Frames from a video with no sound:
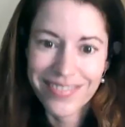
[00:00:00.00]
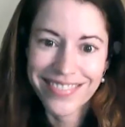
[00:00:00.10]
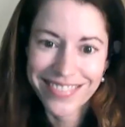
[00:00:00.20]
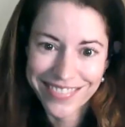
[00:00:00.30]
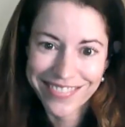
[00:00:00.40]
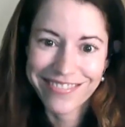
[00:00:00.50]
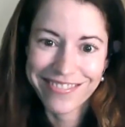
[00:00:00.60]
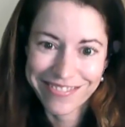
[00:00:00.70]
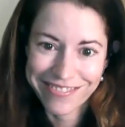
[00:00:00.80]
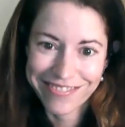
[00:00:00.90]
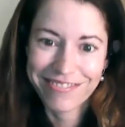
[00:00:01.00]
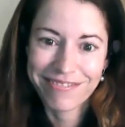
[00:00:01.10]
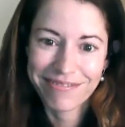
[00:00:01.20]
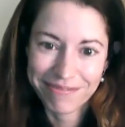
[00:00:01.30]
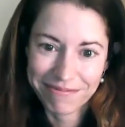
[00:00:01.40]
people that I
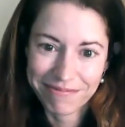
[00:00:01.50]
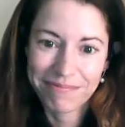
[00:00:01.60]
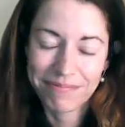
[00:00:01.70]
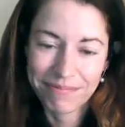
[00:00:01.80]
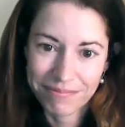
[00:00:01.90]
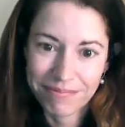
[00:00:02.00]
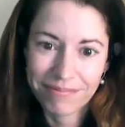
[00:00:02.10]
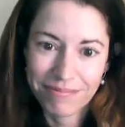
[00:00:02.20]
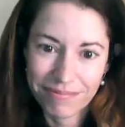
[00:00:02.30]
have believed in